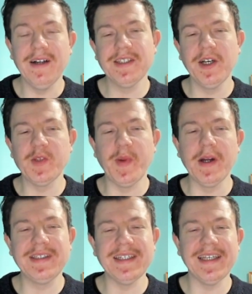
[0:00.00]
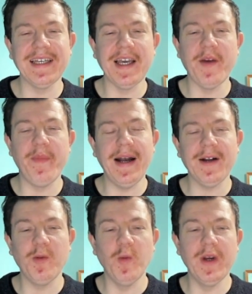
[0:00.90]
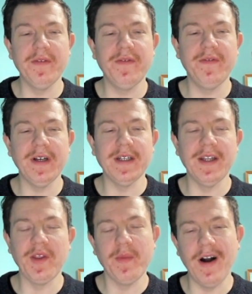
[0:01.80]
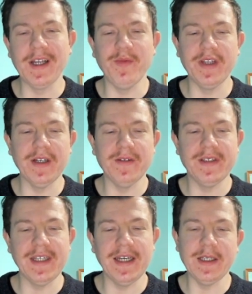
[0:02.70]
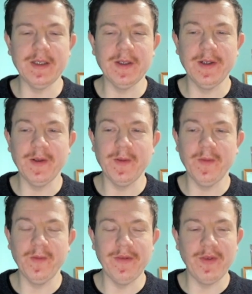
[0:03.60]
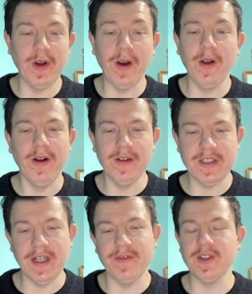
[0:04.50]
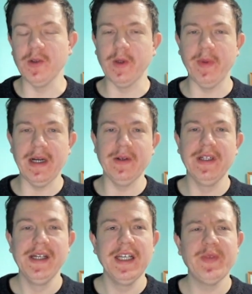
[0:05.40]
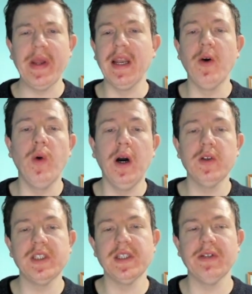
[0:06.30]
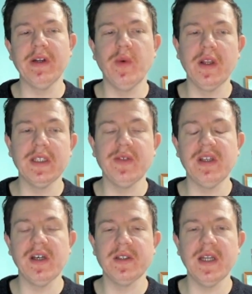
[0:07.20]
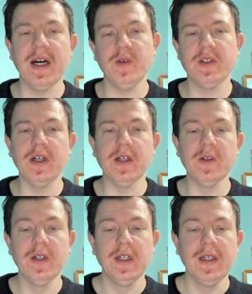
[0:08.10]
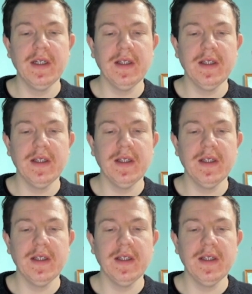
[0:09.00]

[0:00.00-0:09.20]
Hey guys and girls, Poketon King here, back with another market video. Today, we've got a lot of stuff to talk about. Been a little while since I've done one of these videos now, so